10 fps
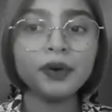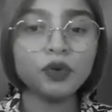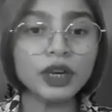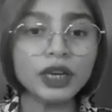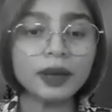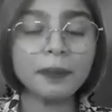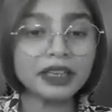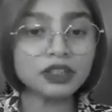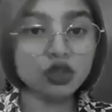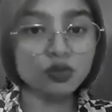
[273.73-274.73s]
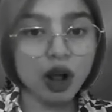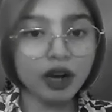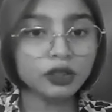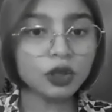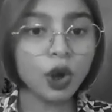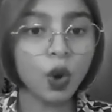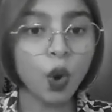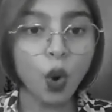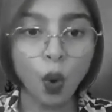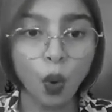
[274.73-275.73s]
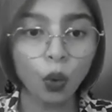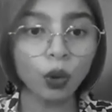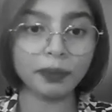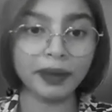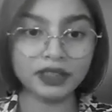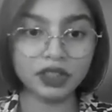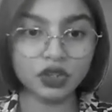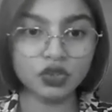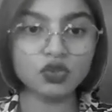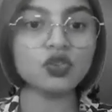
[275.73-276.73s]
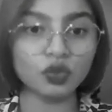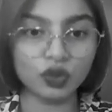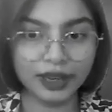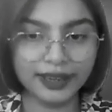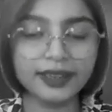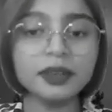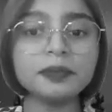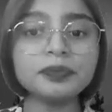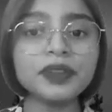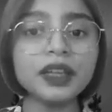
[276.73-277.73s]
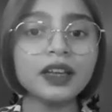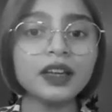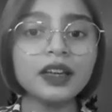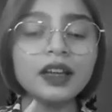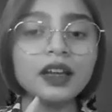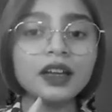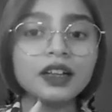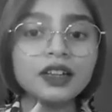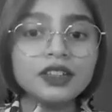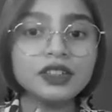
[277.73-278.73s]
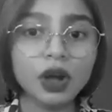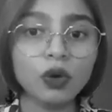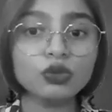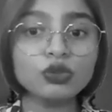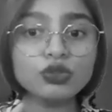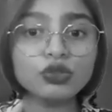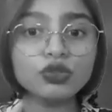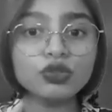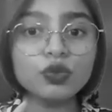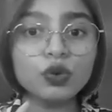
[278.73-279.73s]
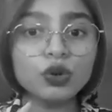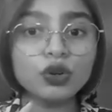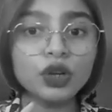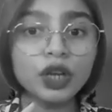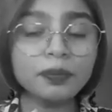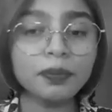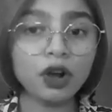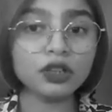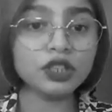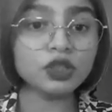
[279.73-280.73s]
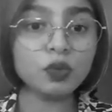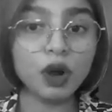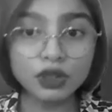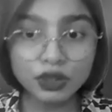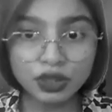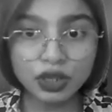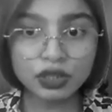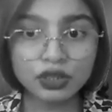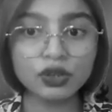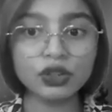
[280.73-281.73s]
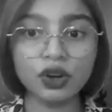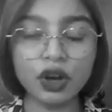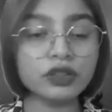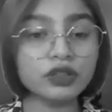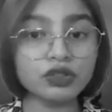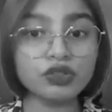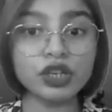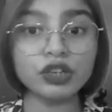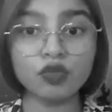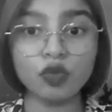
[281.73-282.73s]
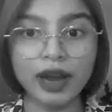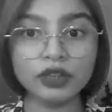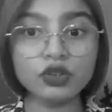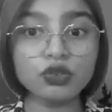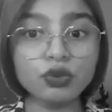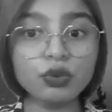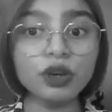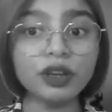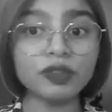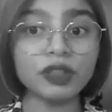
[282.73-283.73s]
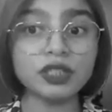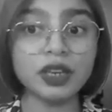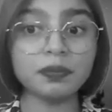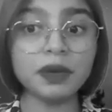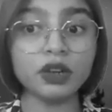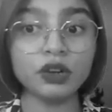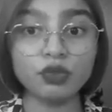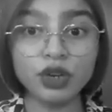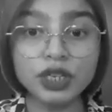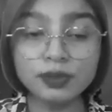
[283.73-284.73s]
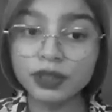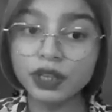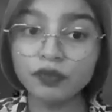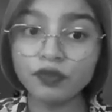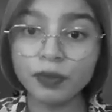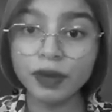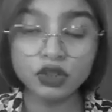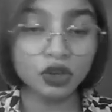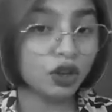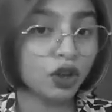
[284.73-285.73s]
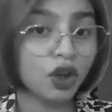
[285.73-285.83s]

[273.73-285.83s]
Reading passage one, the whole passage, right? So in boxes one to six on your answer sheet, write true if the statement agrees with the information,